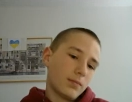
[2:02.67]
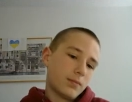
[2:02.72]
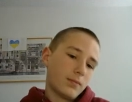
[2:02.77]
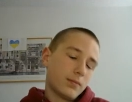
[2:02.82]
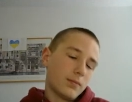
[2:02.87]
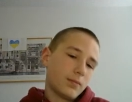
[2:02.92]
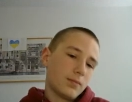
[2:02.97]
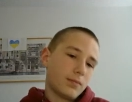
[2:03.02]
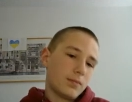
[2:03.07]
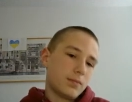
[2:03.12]

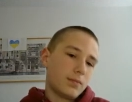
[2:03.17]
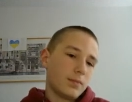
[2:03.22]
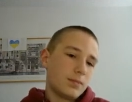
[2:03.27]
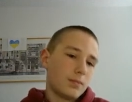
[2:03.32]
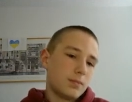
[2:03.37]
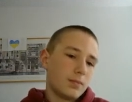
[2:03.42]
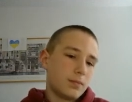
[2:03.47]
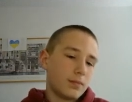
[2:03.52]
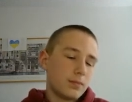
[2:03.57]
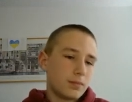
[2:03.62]

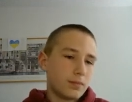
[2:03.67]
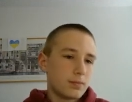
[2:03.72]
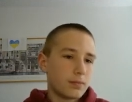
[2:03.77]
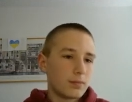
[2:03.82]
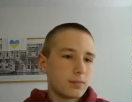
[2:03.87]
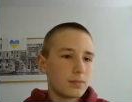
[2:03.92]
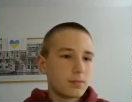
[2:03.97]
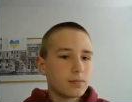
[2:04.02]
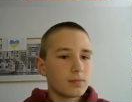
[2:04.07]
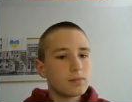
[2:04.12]

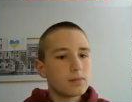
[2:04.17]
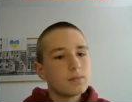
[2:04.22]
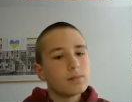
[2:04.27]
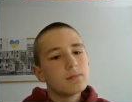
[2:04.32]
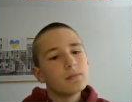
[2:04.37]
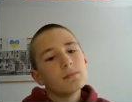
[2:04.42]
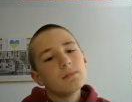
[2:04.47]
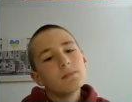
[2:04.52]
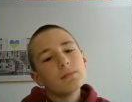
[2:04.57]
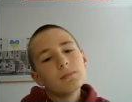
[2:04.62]

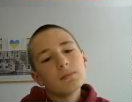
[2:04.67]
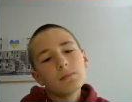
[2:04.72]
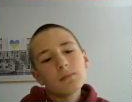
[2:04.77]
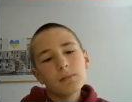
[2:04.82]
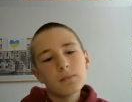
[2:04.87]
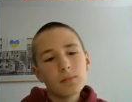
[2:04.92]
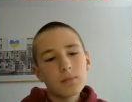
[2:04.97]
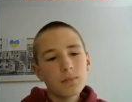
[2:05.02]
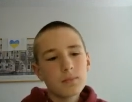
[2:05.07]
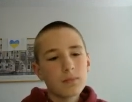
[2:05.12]

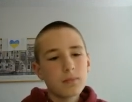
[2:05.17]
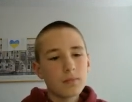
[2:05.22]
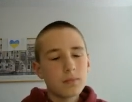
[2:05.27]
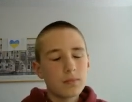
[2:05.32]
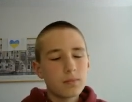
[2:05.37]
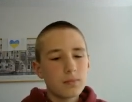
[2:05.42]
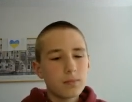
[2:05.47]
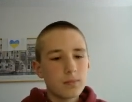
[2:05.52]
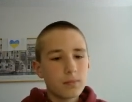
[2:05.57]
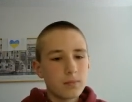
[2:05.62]

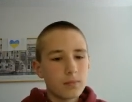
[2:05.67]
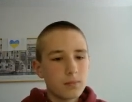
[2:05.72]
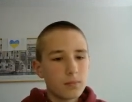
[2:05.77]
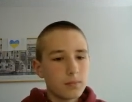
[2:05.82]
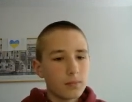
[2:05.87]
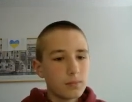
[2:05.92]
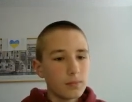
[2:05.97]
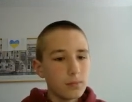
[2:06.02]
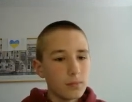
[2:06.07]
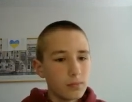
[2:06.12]

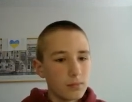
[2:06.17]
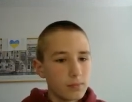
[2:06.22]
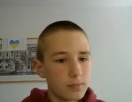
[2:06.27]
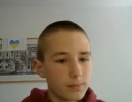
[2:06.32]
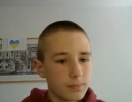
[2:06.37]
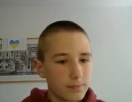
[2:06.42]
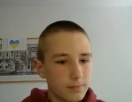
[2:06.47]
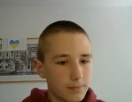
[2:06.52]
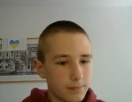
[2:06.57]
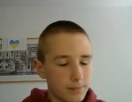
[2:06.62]

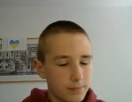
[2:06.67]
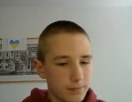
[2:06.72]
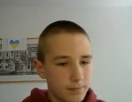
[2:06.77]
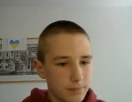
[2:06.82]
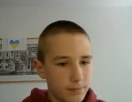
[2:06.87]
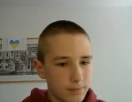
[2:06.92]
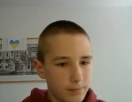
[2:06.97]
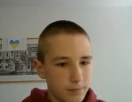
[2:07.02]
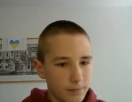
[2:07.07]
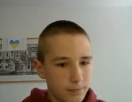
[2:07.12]

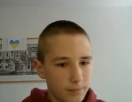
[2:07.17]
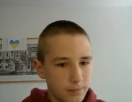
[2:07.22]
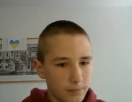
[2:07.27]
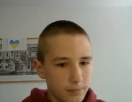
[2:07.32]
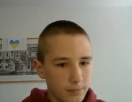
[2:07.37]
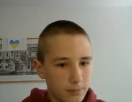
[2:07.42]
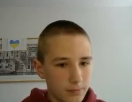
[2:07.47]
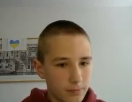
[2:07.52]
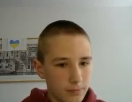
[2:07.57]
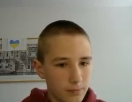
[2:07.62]

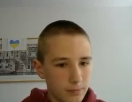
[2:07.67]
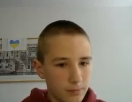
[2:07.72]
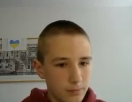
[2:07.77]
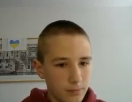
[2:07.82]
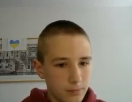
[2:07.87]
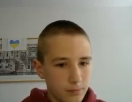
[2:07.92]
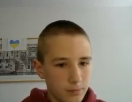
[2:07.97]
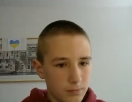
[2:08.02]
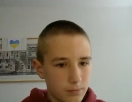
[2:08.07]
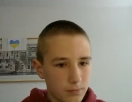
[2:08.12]

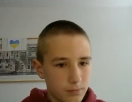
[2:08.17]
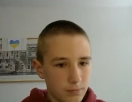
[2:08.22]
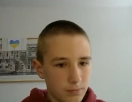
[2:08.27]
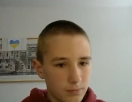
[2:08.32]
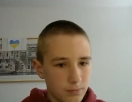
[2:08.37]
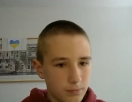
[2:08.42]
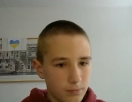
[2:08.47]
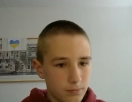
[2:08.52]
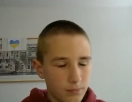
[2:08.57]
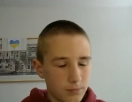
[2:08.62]
Nothing is said.